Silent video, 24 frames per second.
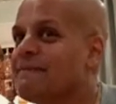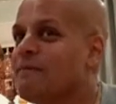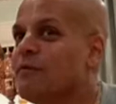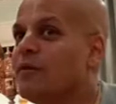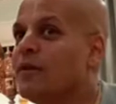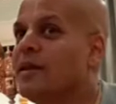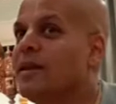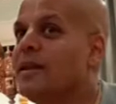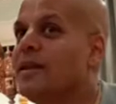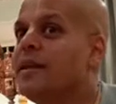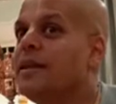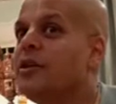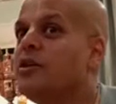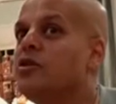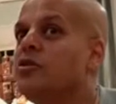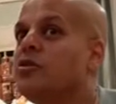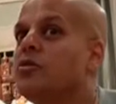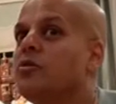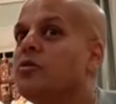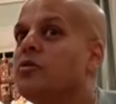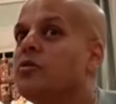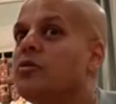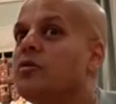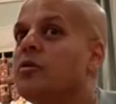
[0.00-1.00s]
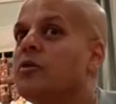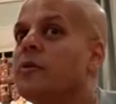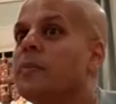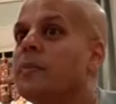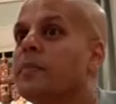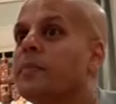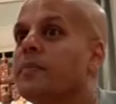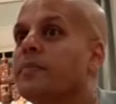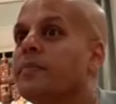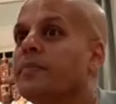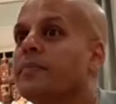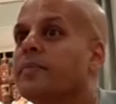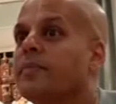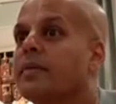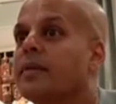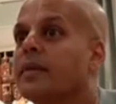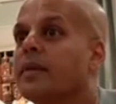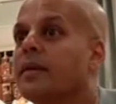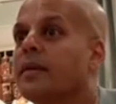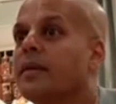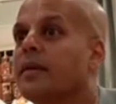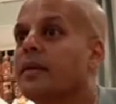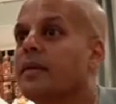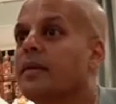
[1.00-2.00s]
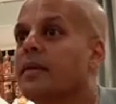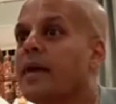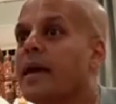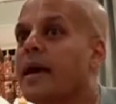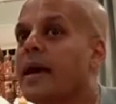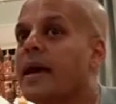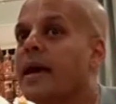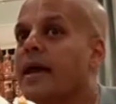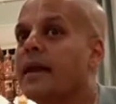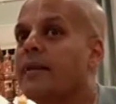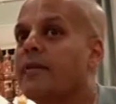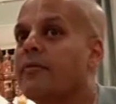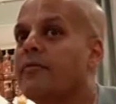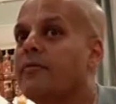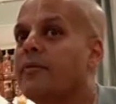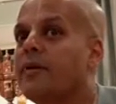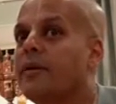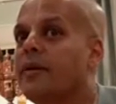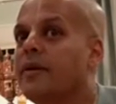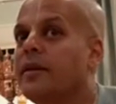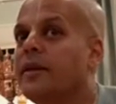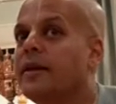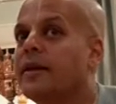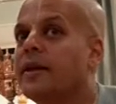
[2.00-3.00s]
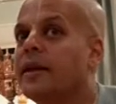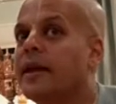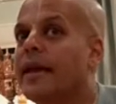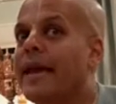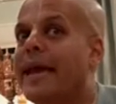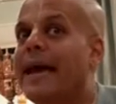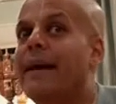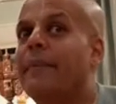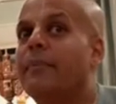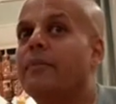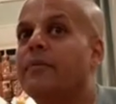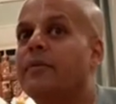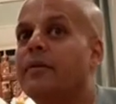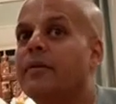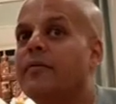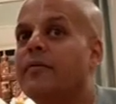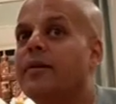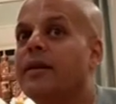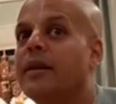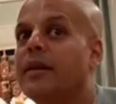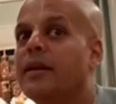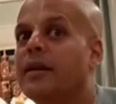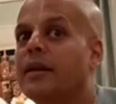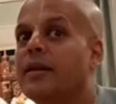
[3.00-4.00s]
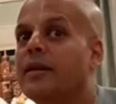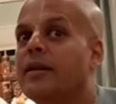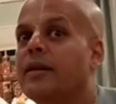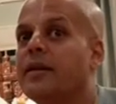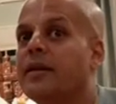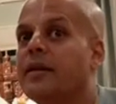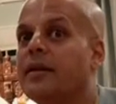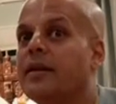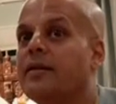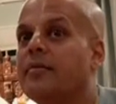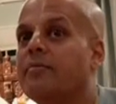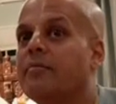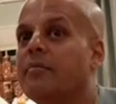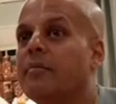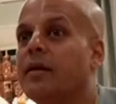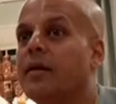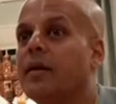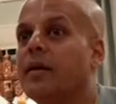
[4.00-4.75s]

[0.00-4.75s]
What did he do that really captivated the